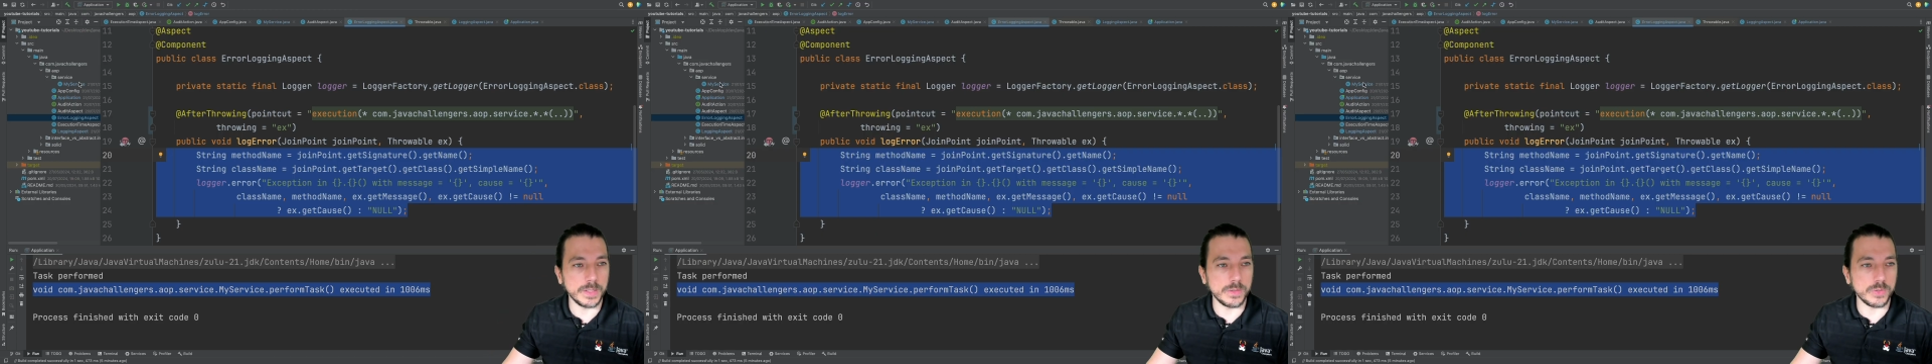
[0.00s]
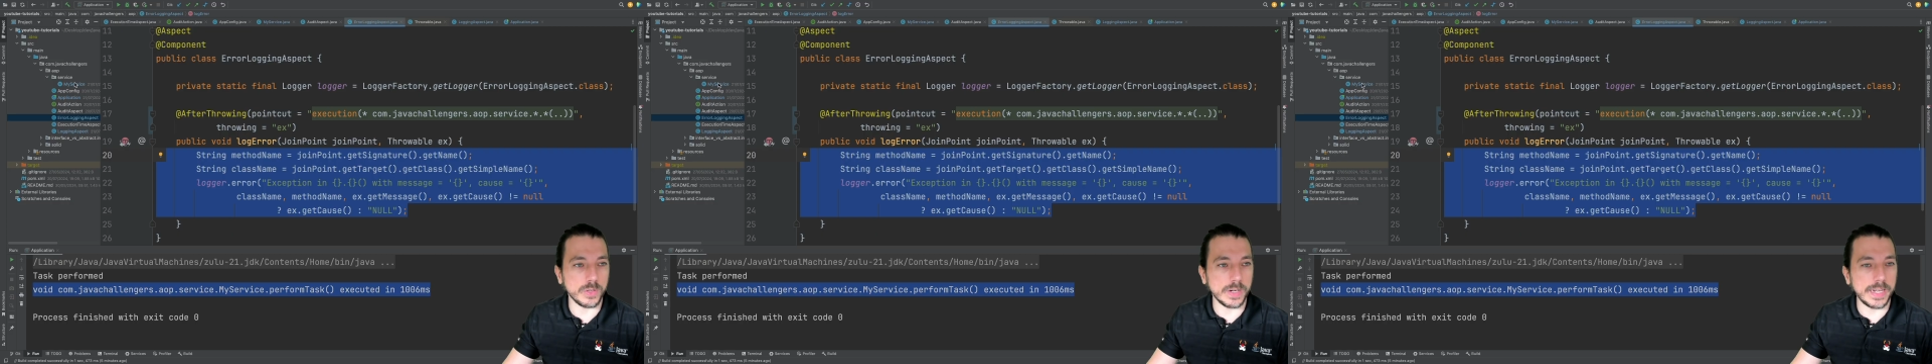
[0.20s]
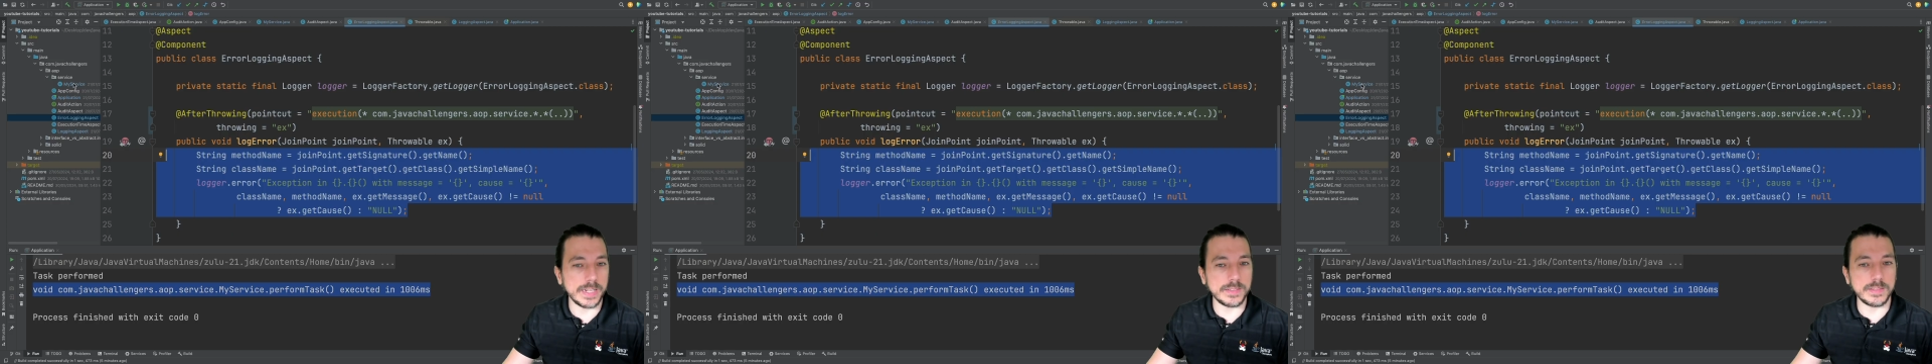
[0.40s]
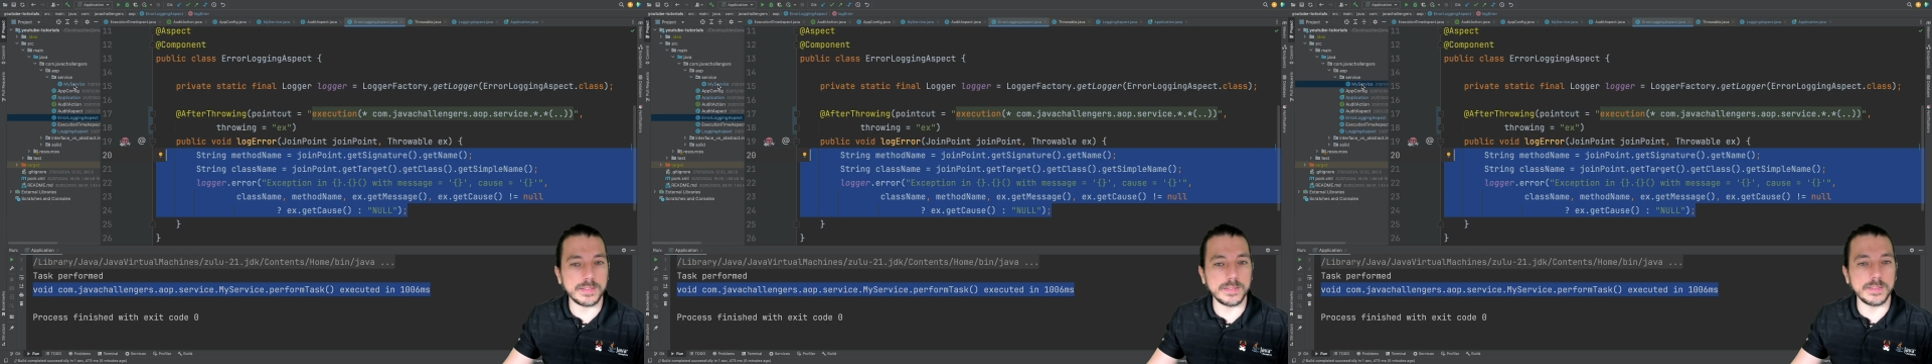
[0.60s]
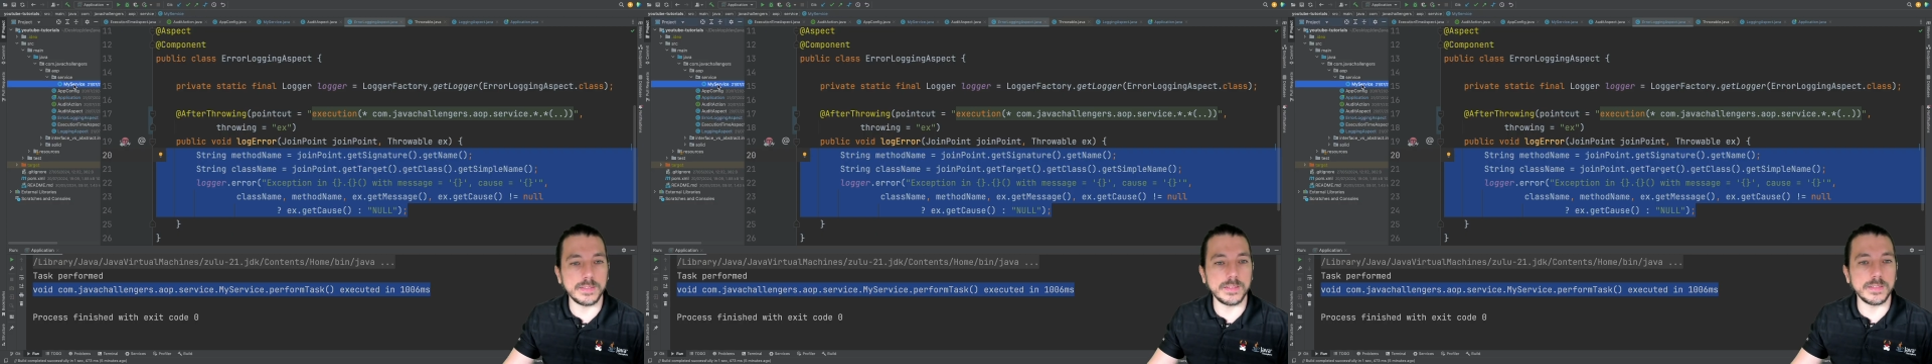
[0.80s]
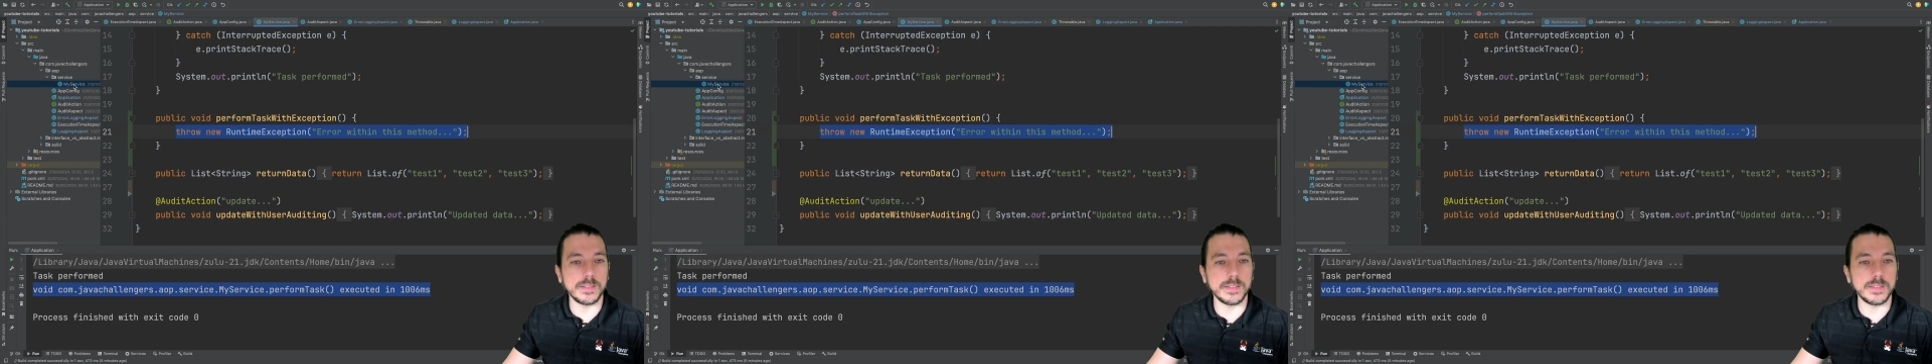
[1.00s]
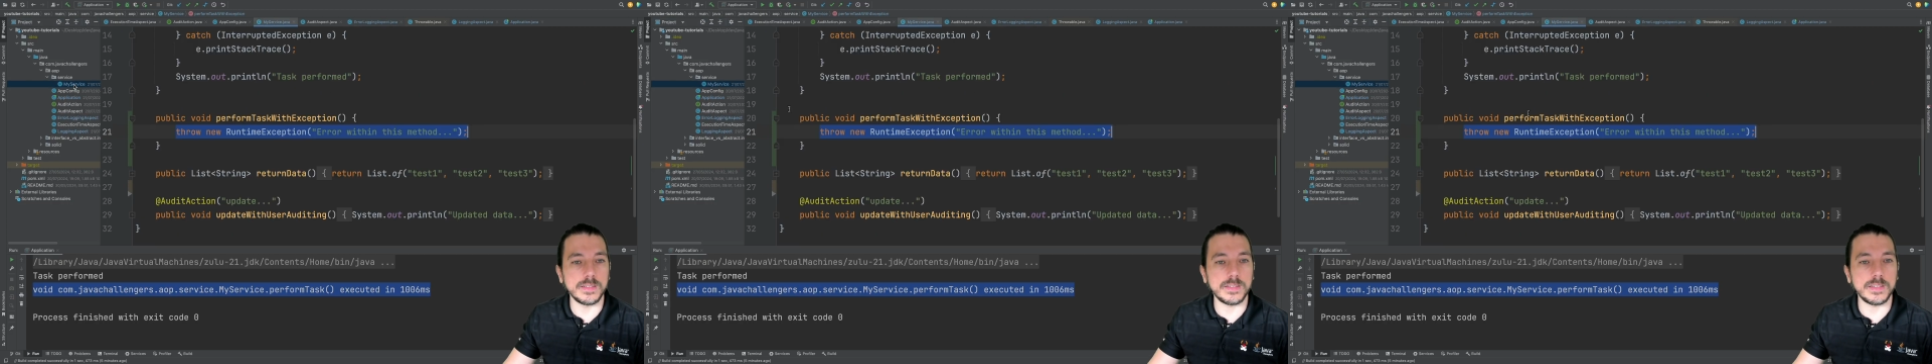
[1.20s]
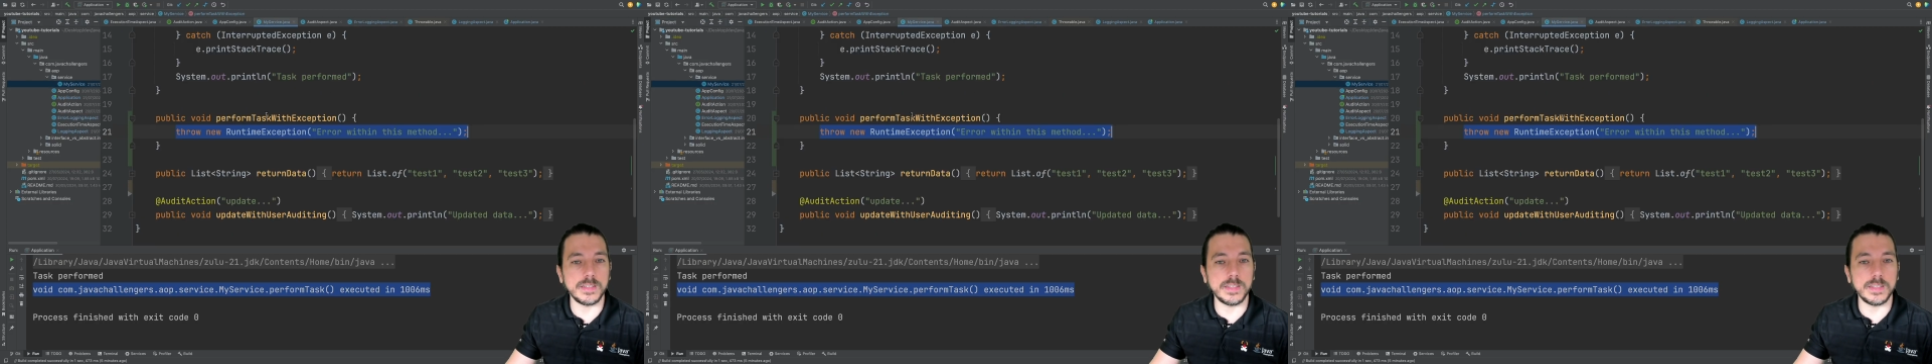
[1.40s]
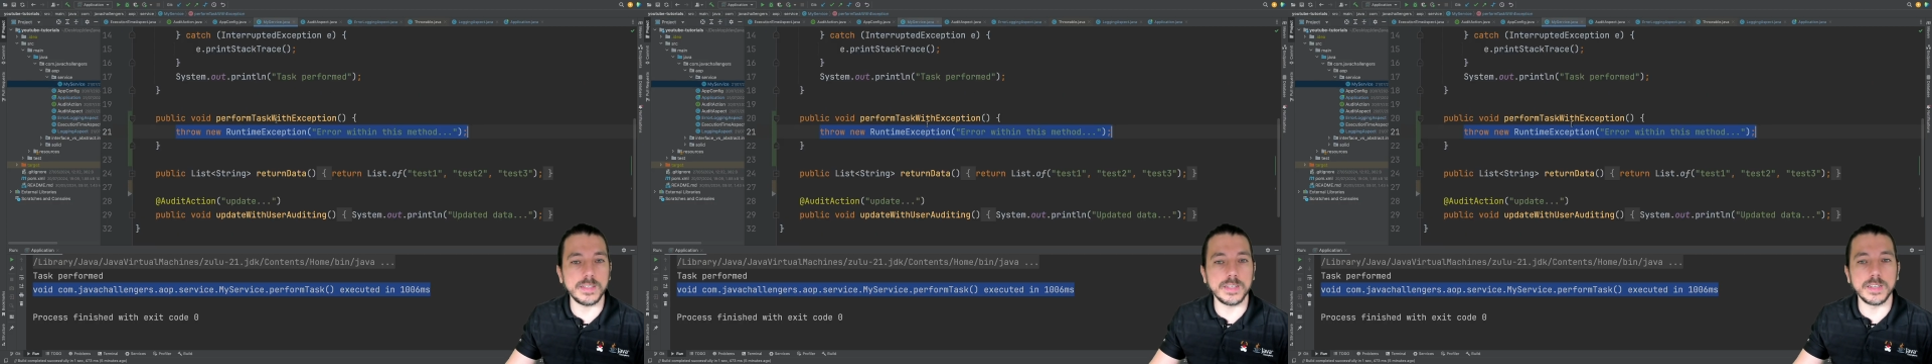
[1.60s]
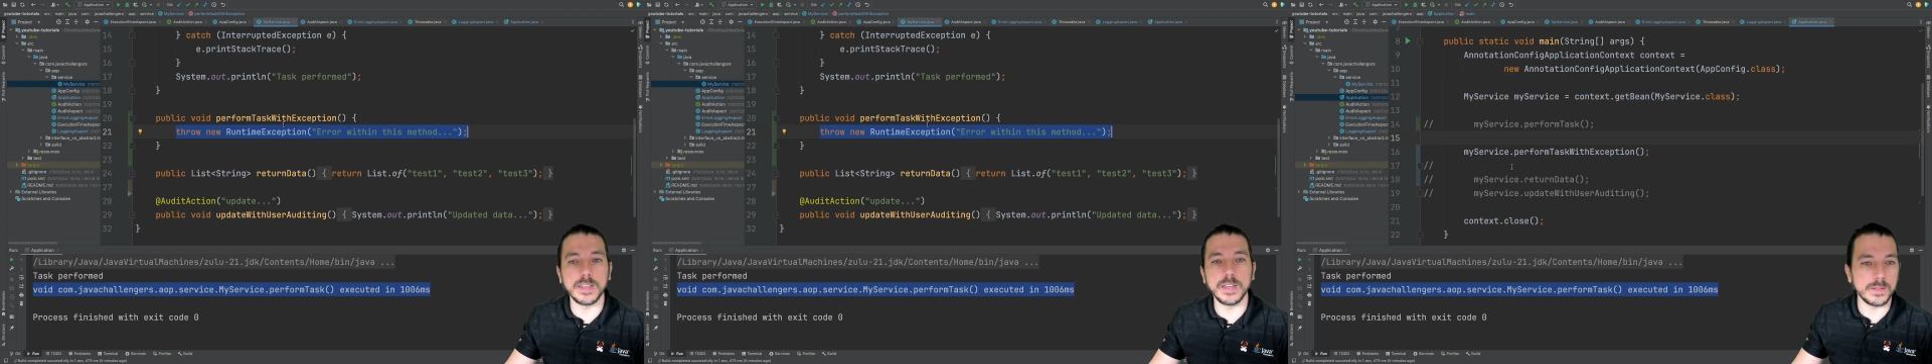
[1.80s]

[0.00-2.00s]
So let's see